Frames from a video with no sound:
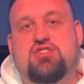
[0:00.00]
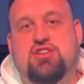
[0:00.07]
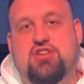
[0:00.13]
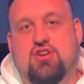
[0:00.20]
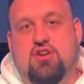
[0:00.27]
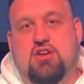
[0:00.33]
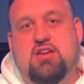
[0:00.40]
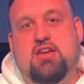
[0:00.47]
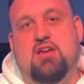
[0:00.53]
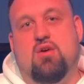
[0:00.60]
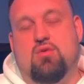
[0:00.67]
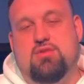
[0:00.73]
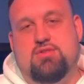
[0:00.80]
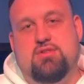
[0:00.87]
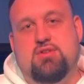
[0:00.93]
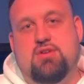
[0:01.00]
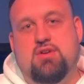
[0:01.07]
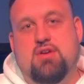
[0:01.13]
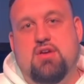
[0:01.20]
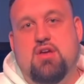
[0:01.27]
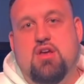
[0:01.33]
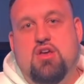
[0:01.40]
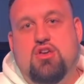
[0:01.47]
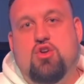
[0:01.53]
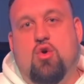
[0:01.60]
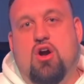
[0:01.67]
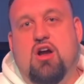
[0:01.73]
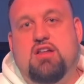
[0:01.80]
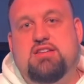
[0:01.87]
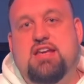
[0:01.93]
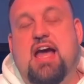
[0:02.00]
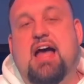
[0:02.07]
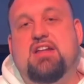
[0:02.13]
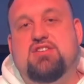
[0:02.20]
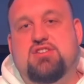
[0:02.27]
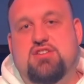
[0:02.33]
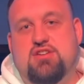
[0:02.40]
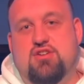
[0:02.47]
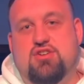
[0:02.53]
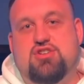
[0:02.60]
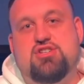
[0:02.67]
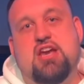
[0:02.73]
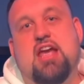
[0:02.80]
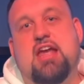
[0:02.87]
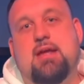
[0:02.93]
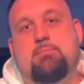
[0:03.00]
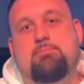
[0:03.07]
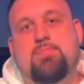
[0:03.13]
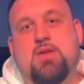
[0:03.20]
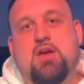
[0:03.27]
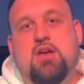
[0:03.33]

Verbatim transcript: to your guilt? You are attached to your shame.